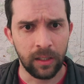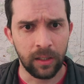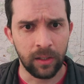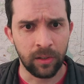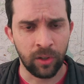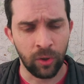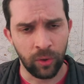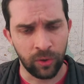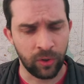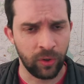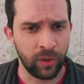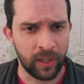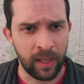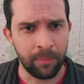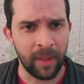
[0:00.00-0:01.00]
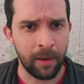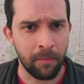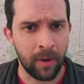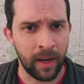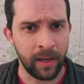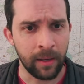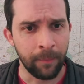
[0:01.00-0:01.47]
So keep that in
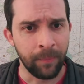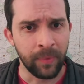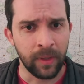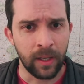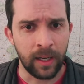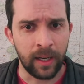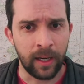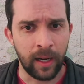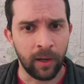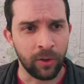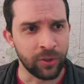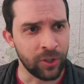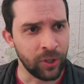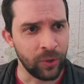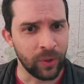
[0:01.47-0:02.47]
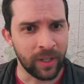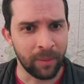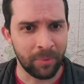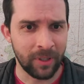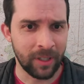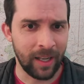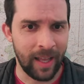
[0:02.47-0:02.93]
mind. I'll show you a
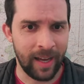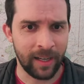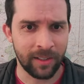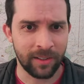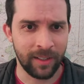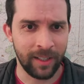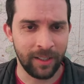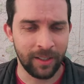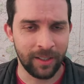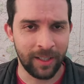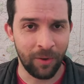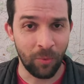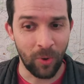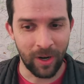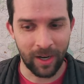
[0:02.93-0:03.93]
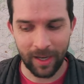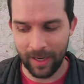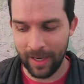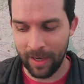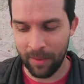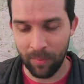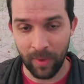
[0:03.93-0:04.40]
couple little hacks that can work,
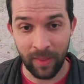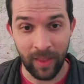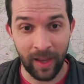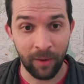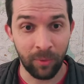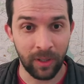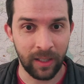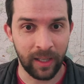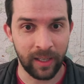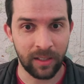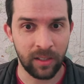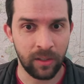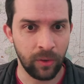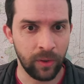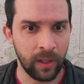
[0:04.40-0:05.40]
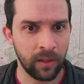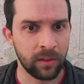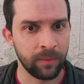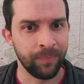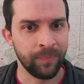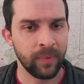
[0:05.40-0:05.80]
and I really like to do this.